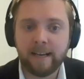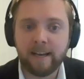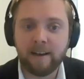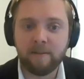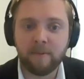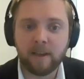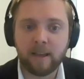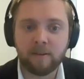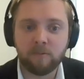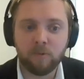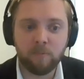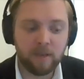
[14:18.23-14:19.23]

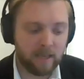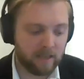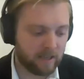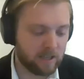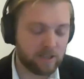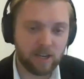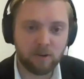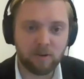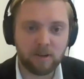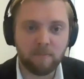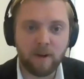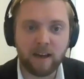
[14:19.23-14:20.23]
And we'll be
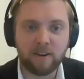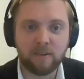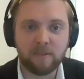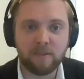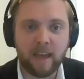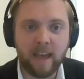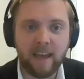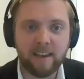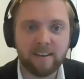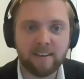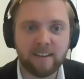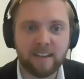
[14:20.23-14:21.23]
continuing to monitor
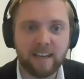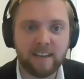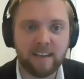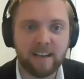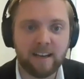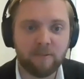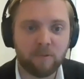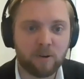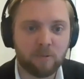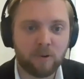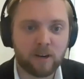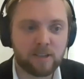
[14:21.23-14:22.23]
that, and
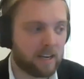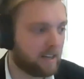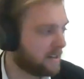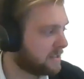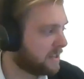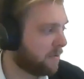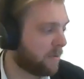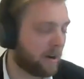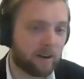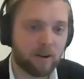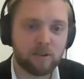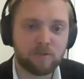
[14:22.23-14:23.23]
we're excited to see
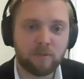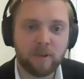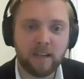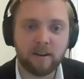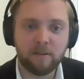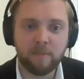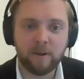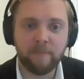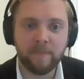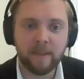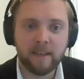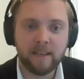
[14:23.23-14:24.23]
where it goes from here.
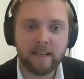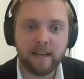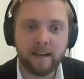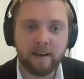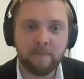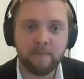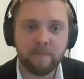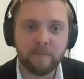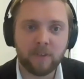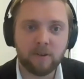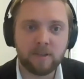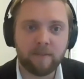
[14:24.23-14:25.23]
But
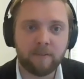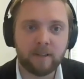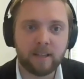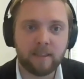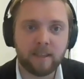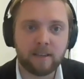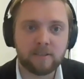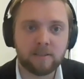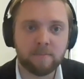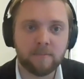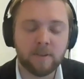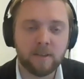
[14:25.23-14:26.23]
definitely, I think
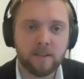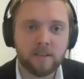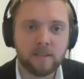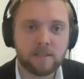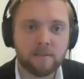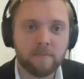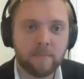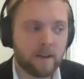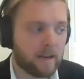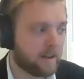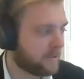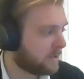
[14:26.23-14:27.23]
some
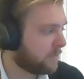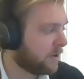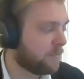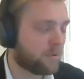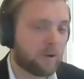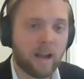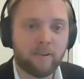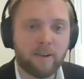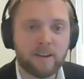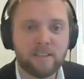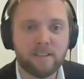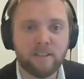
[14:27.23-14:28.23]
good
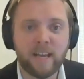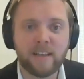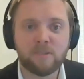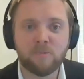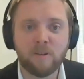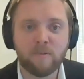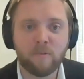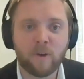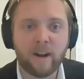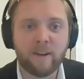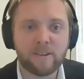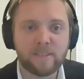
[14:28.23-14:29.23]
progress in the last
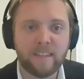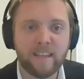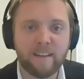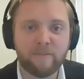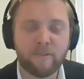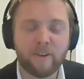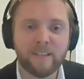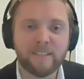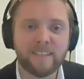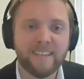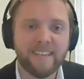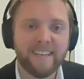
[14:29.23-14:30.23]
24 hours on that
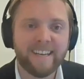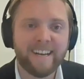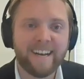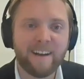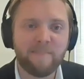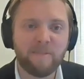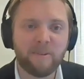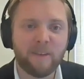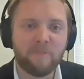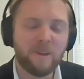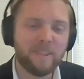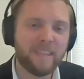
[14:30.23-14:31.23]
front.
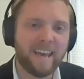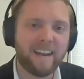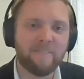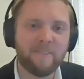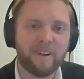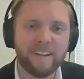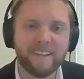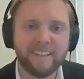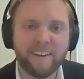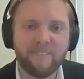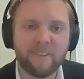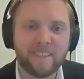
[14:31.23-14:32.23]
And with that, I want
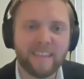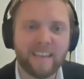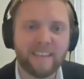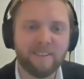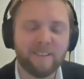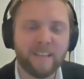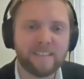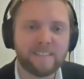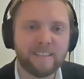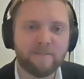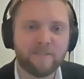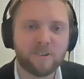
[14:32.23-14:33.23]
to thank you,
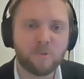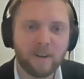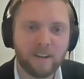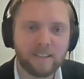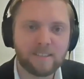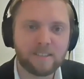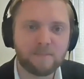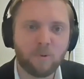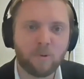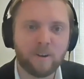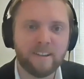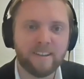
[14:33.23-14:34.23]
Leslie, for joining us this
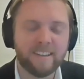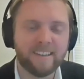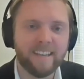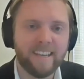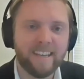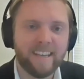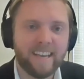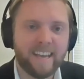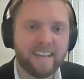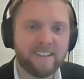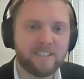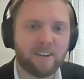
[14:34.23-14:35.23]
morning
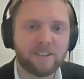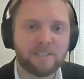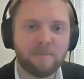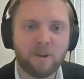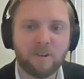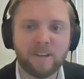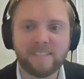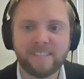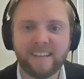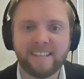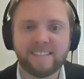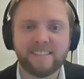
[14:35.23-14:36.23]
and sharing some of your
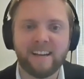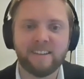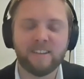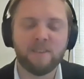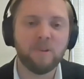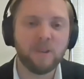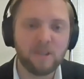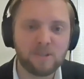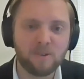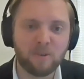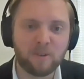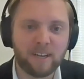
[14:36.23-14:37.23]
insights on community
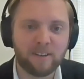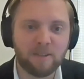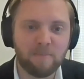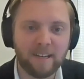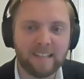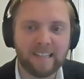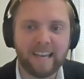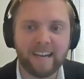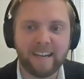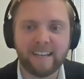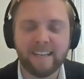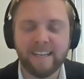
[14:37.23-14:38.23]
solar here in the
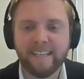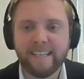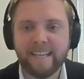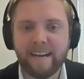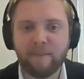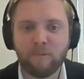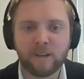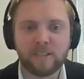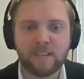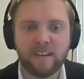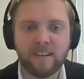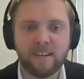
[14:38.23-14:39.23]
Mid-Atlantic. We're
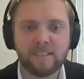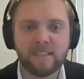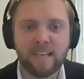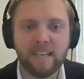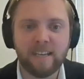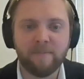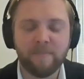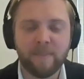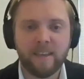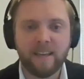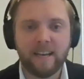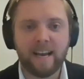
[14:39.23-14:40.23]
excited to see
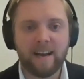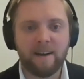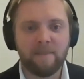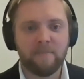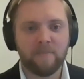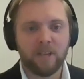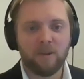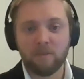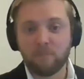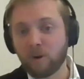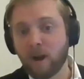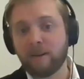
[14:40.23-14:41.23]

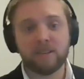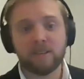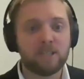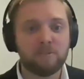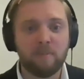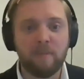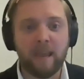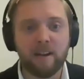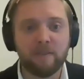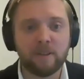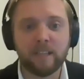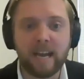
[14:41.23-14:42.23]
the progress that's been
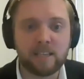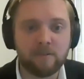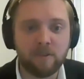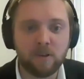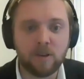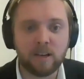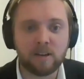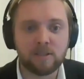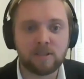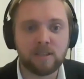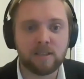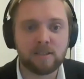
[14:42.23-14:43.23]
made over the last few
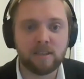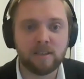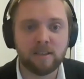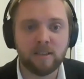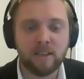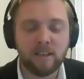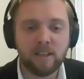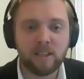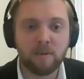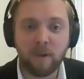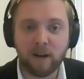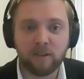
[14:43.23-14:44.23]
years since the
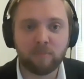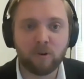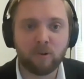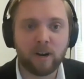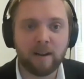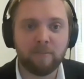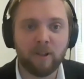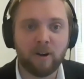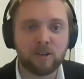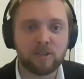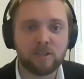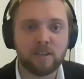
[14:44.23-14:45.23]
Maryland program
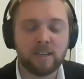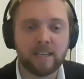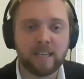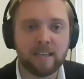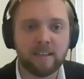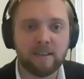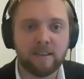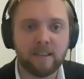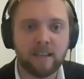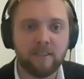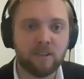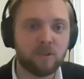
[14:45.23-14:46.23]
launched in
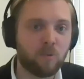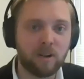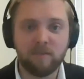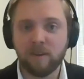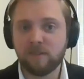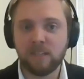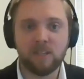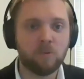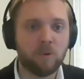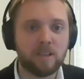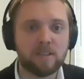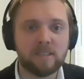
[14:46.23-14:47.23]
the
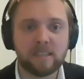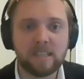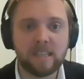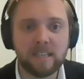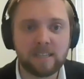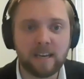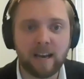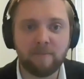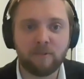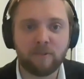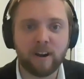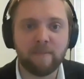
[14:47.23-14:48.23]
2015-2016
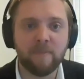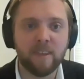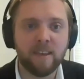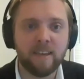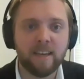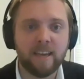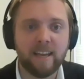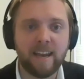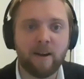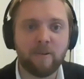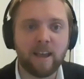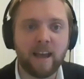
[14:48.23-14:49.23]
timeframe, and
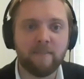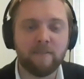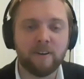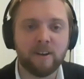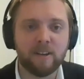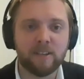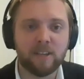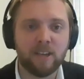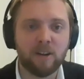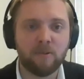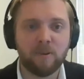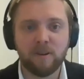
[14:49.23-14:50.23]
now we have a
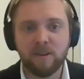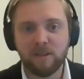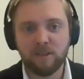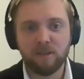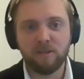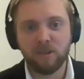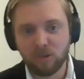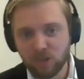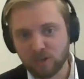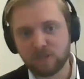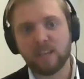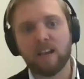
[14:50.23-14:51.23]
New
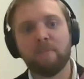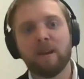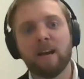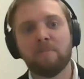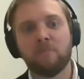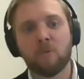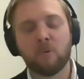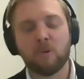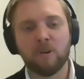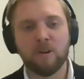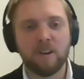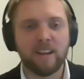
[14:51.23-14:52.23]
Jersey coming on
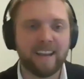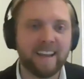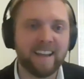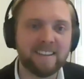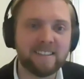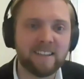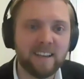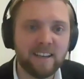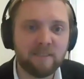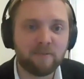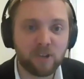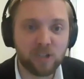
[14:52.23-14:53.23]
board and
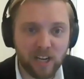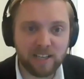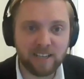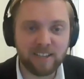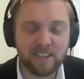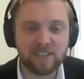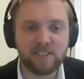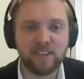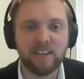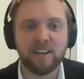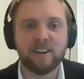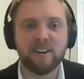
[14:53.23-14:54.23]
Virginia this
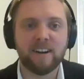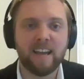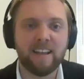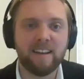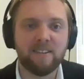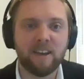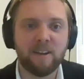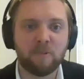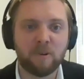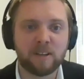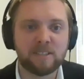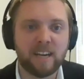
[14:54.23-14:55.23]
year, and
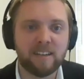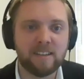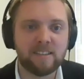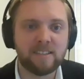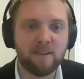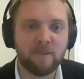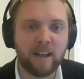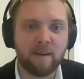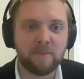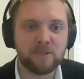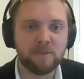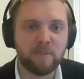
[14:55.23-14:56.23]
we're excited to see what
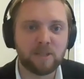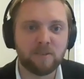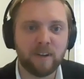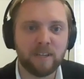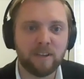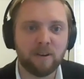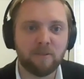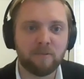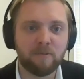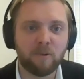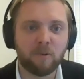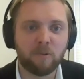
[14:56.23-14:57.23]
happens in Pennsylvania
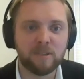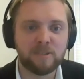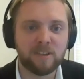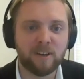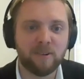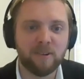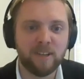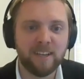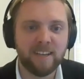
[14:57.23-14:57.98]
going forward. So